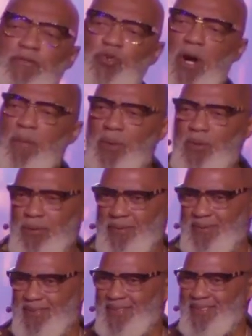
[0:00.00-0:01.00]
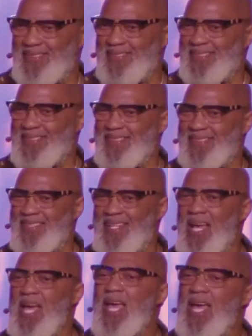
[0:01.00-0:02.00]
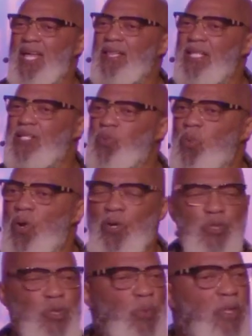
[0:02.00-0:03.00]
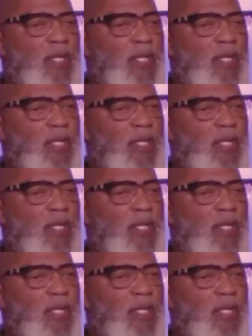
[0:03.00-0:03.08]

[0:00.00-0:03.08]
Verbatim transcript: have trouble. In this world, you